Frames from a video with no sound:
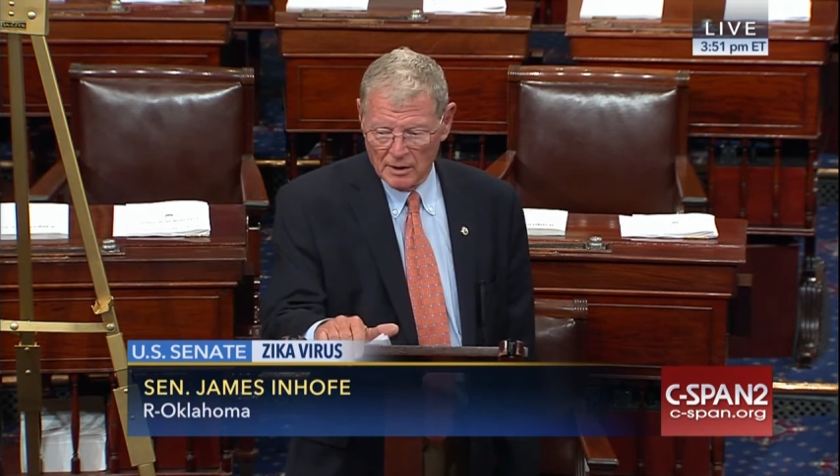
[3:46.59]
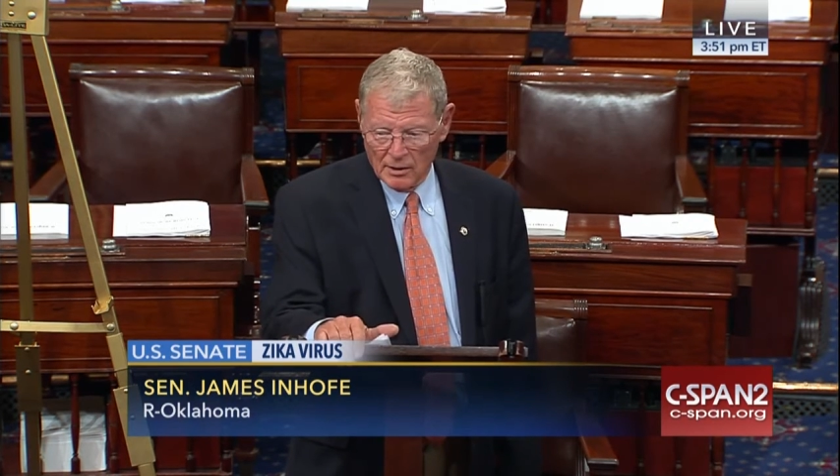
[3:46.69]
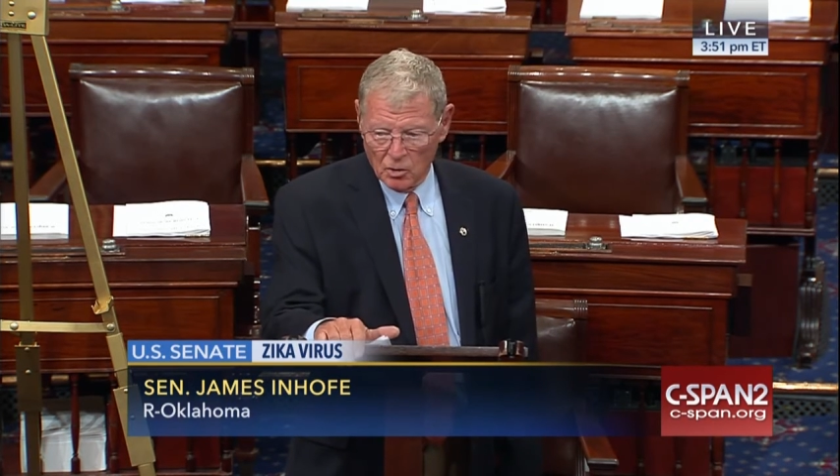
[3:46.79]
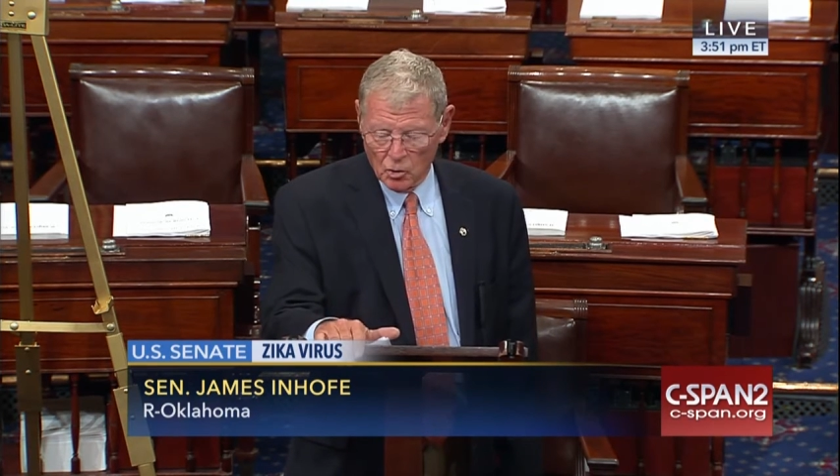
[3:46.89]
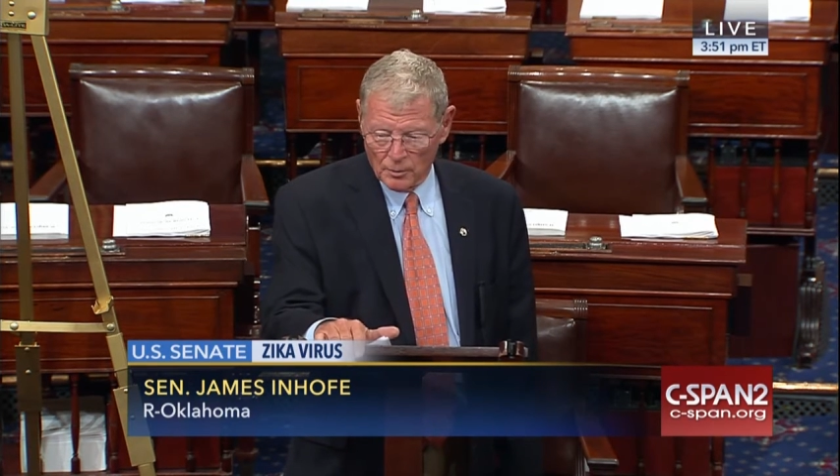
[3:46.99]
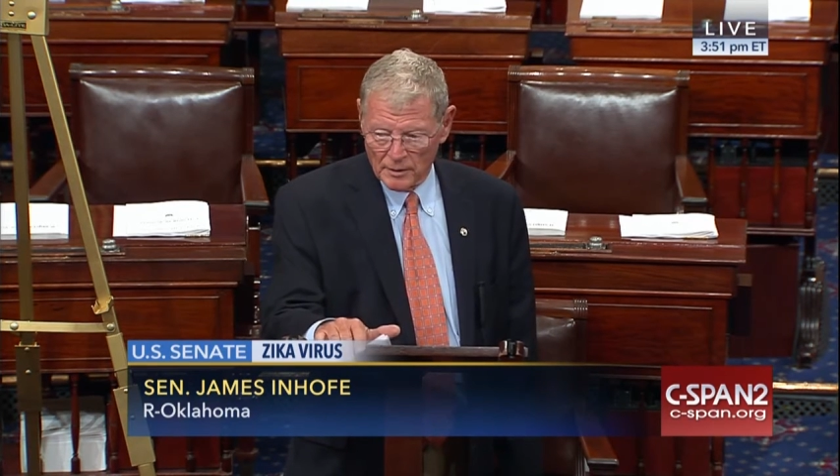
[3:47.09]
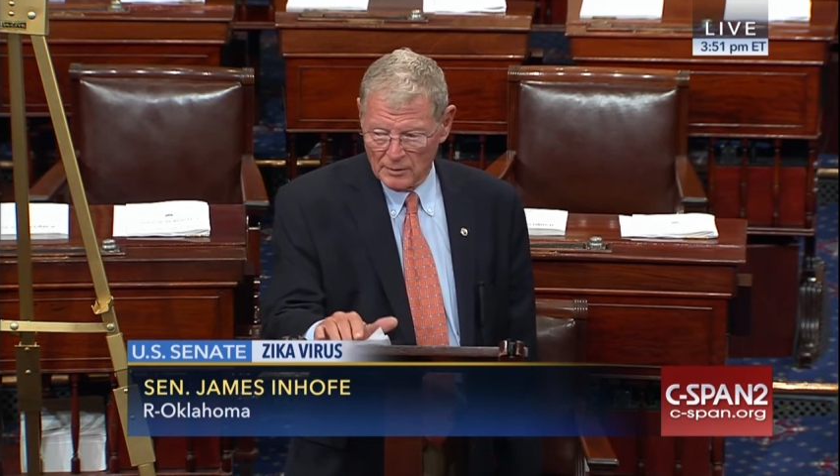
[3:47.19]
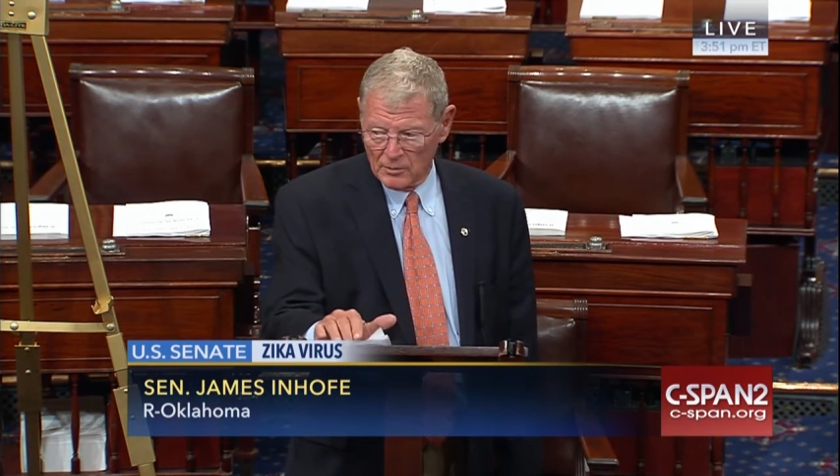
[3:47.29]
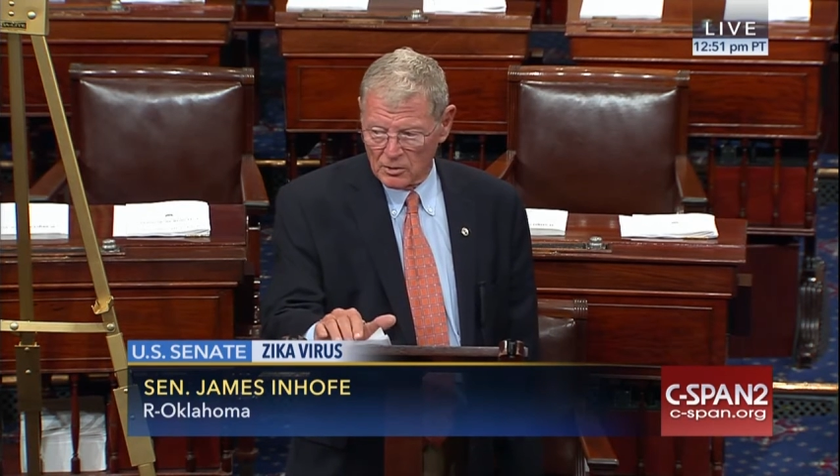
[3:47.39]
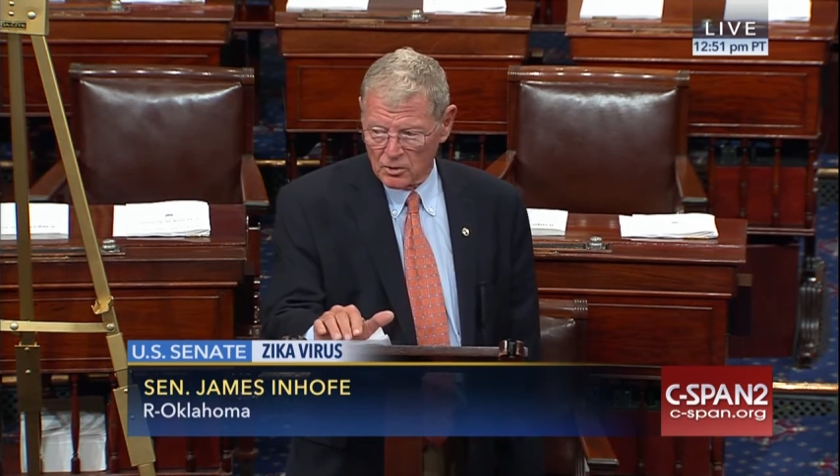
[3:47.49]
and I hope and
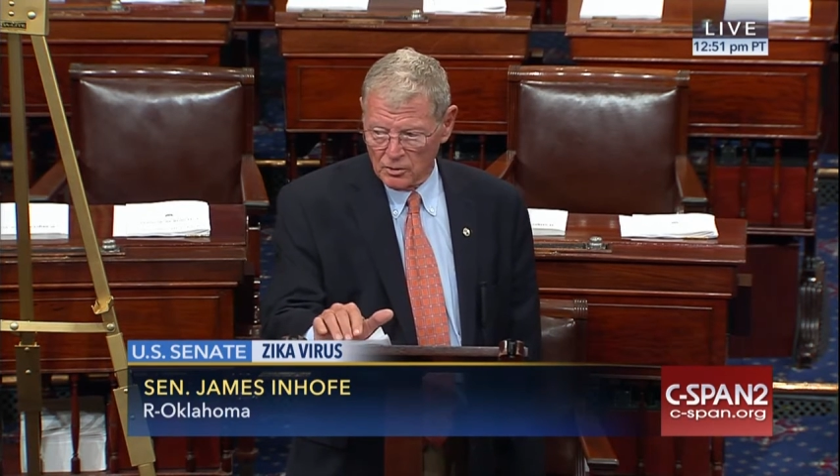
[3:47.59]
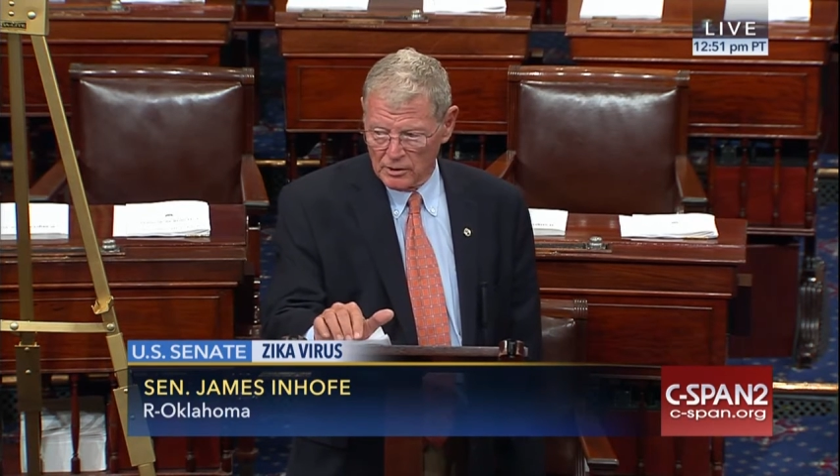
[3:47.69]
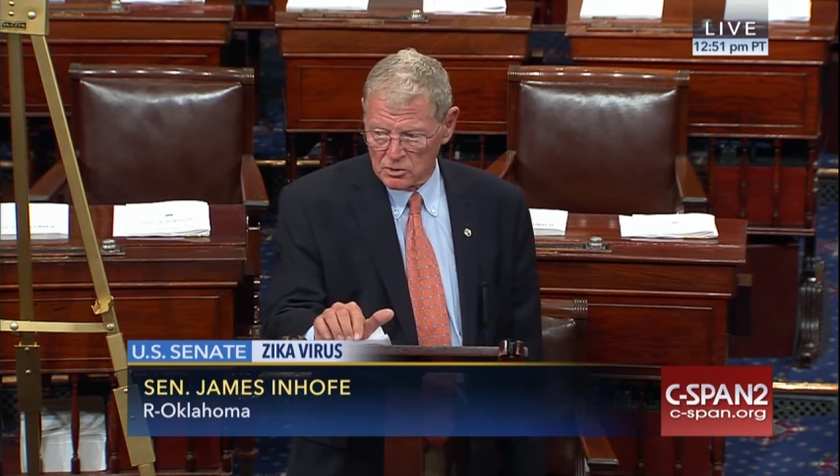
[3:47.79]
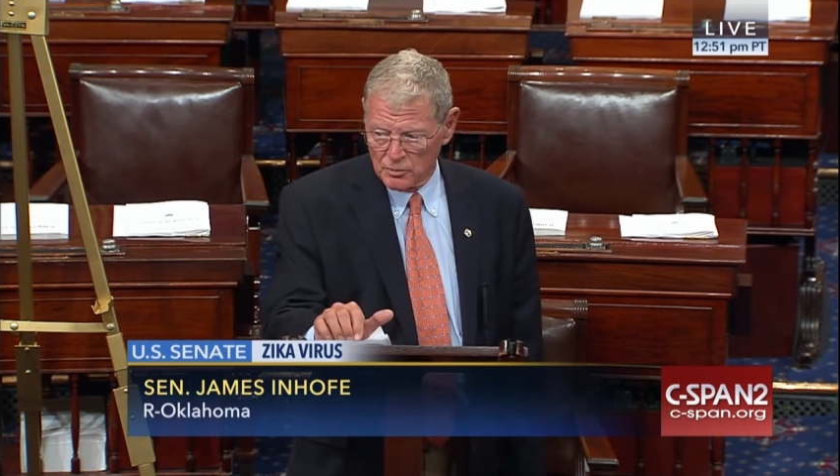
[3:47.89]
I'm going to encourage